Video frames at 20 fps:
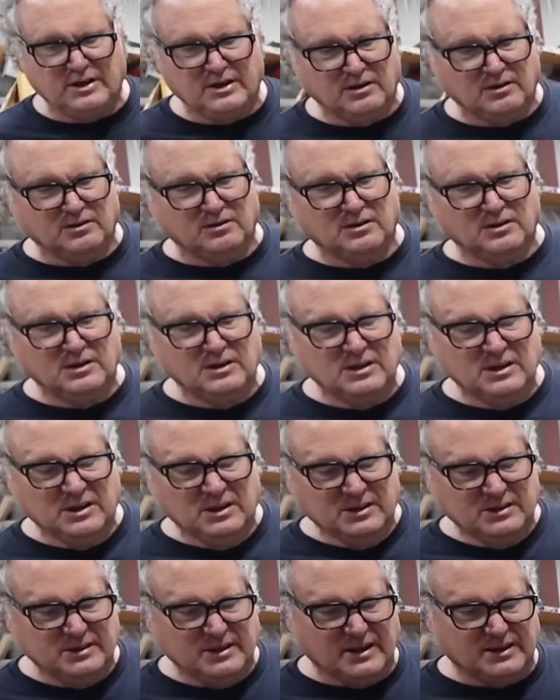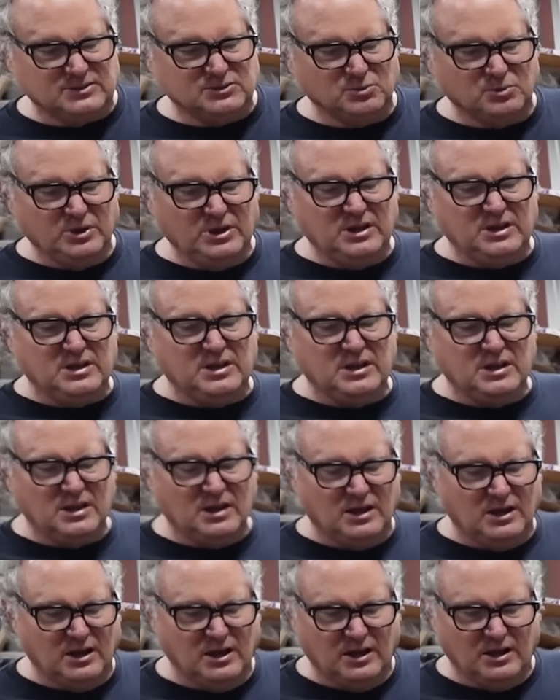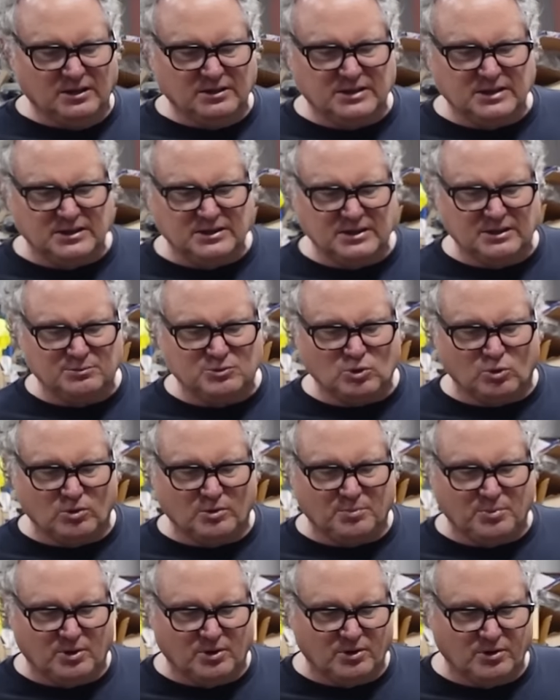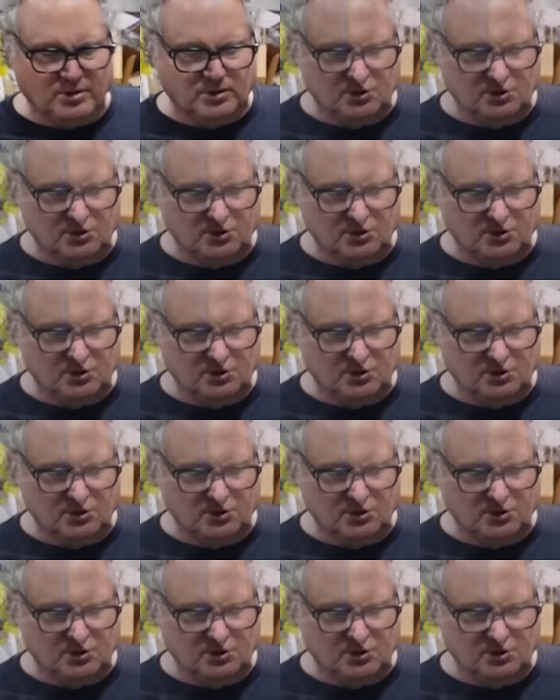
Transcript: here next week, getting them tore apart.